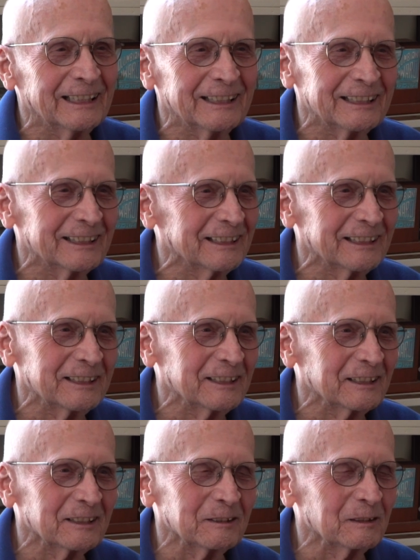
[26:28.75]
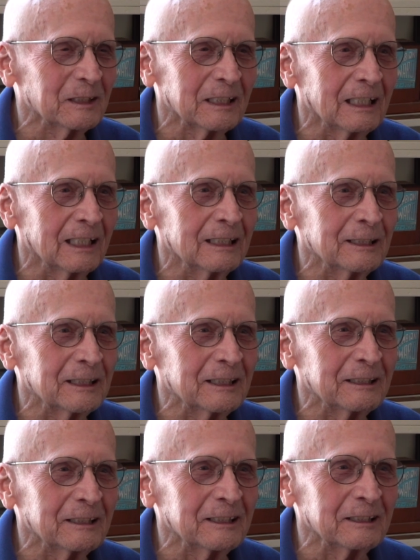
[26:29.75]
Yeah. So somebody
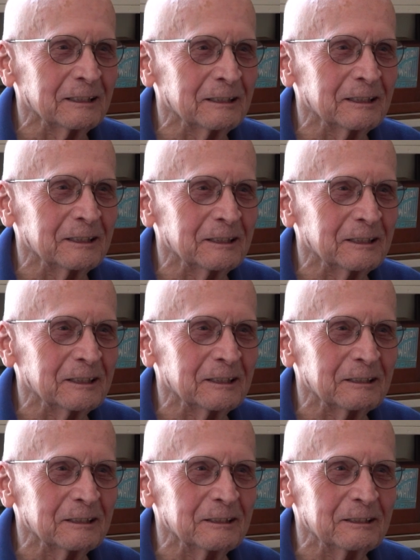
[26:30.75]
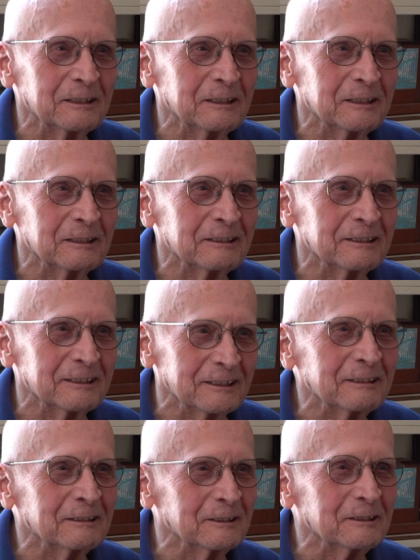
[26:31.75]
got a meat they didn't want, they could
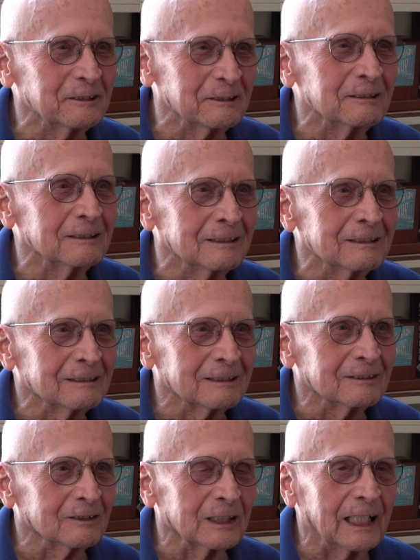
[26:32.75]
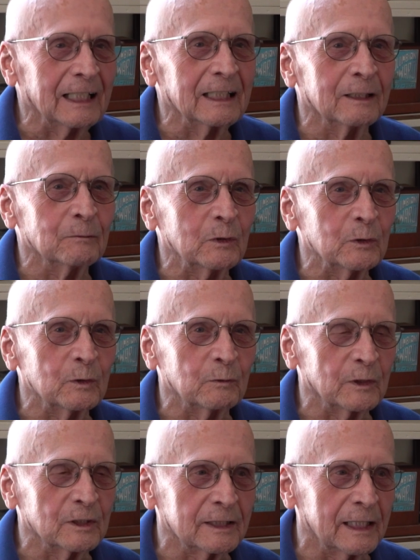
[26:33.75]
trade it with someone else. Here. Well, I love tuna fish
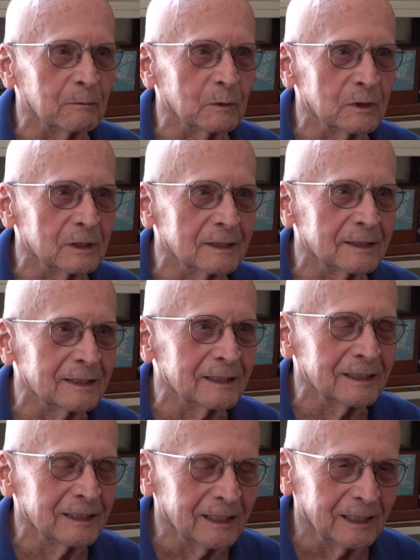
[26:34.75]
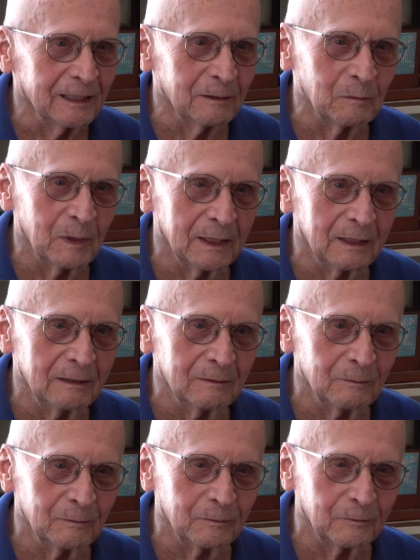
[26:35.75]
sandwiches, and my
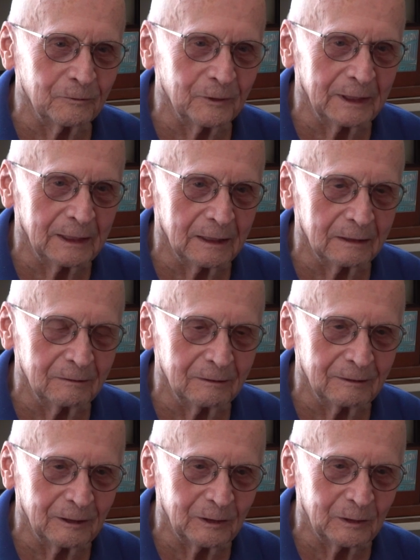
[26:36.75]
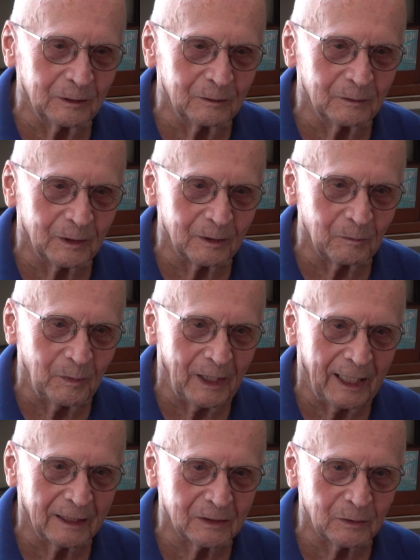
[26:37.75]
friend over on Park
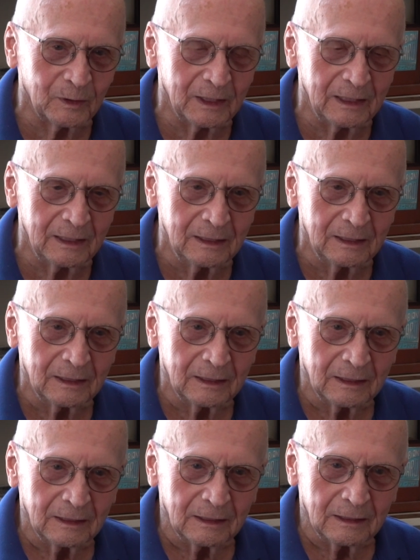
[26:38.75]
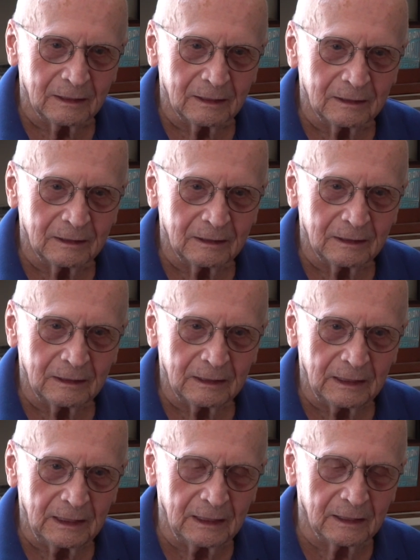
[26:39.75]
Street,
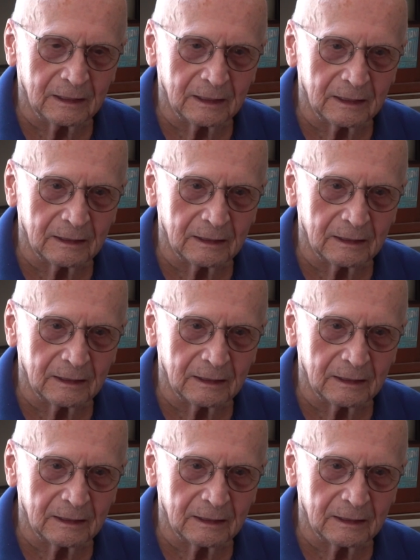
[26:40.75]
he liked